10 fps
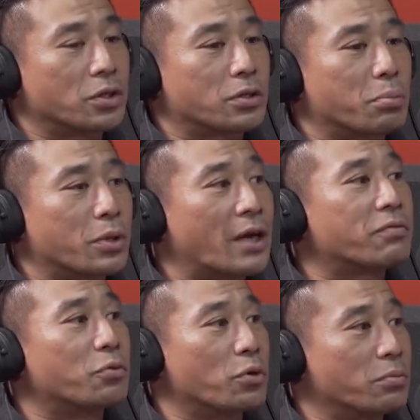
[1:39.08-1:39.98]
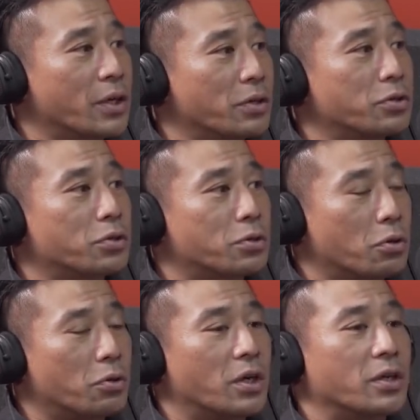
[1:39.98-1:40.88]
it's just a platform that you just
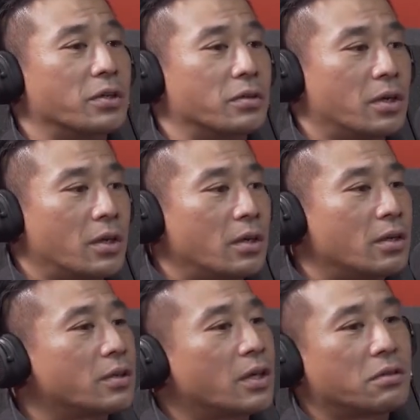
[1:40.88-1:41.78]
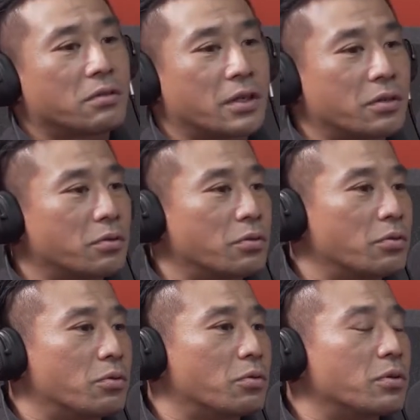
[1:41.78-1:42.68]
go on. And it's kind of like,
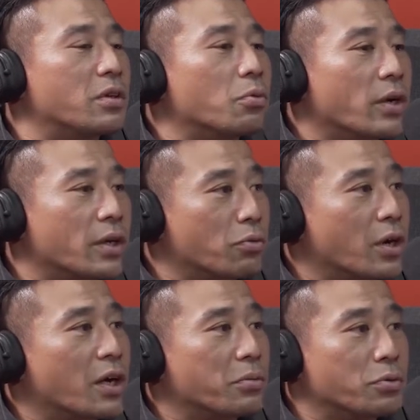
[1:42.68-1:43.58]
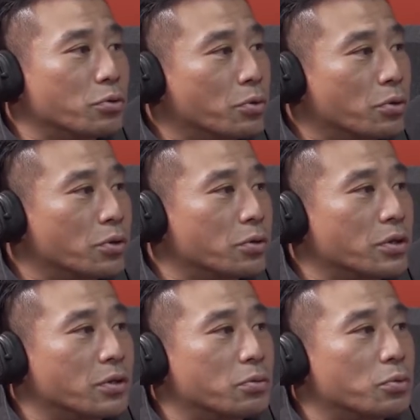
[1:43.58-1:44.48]
in a way, Grab and Uber
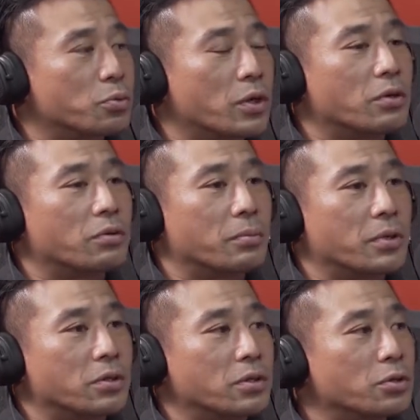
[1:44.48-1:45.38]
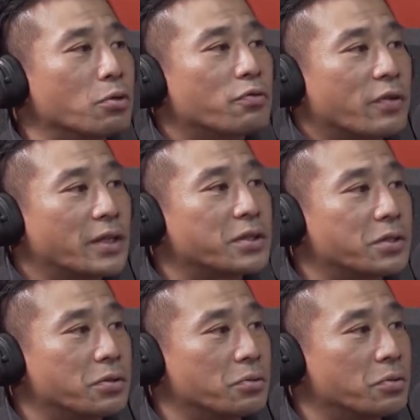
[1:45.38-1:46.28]
is as well, right? Because there's no face
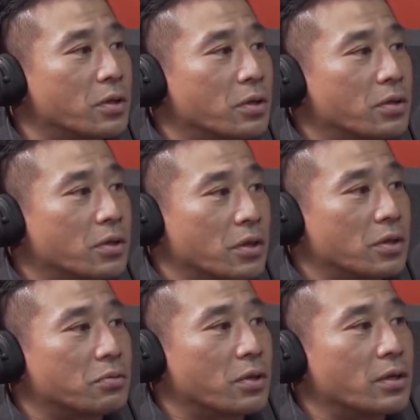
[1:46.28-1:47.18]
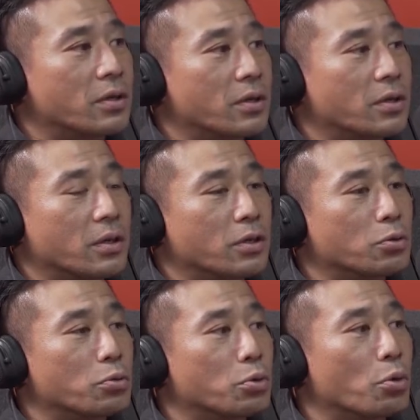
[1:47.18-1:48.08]
to this, right? And
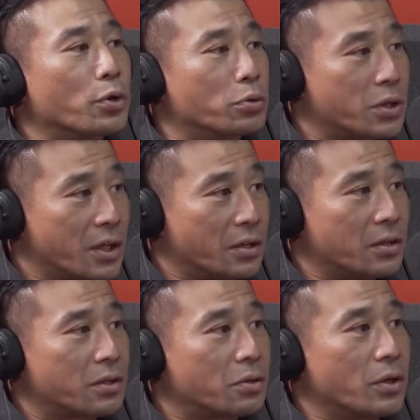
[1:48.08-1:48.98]
there's no loyalty